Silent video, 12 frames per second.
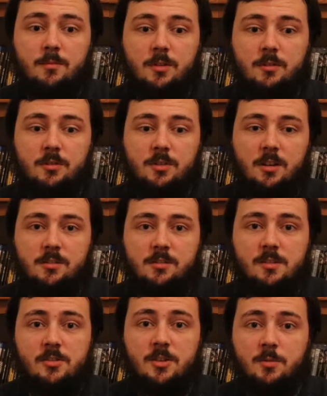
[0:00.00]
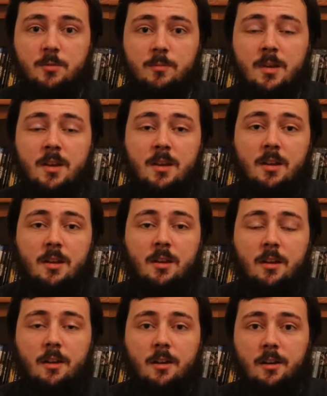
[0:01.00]
who stars as the Egyptian
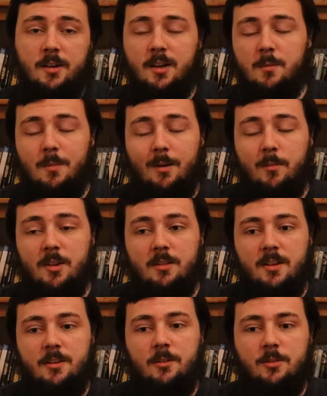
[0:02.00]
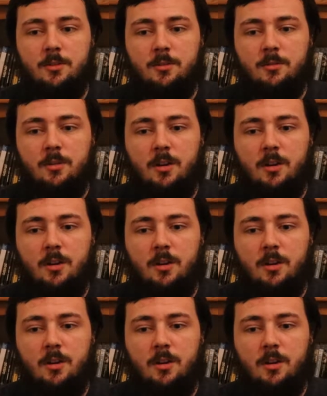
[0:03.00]
kind of mummy. They don't do.